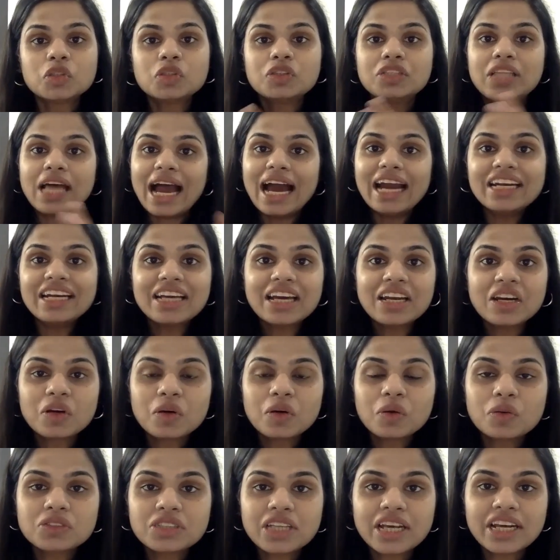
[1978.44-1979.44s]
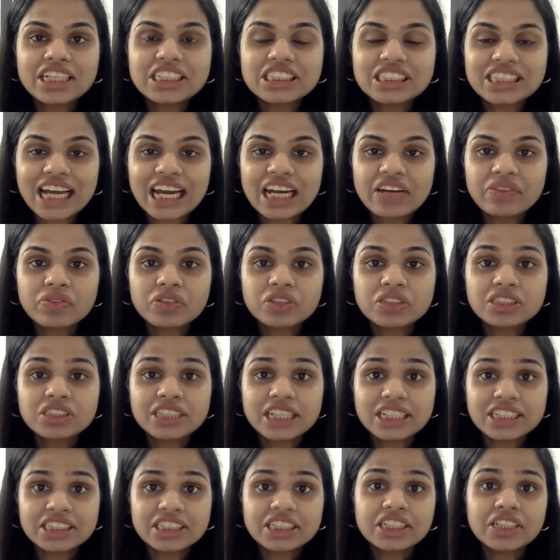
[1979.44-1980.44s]
So that concludes an insightful
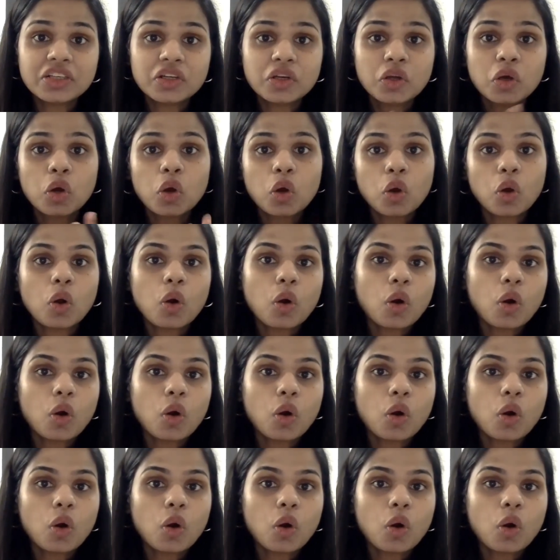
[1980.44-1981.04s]
session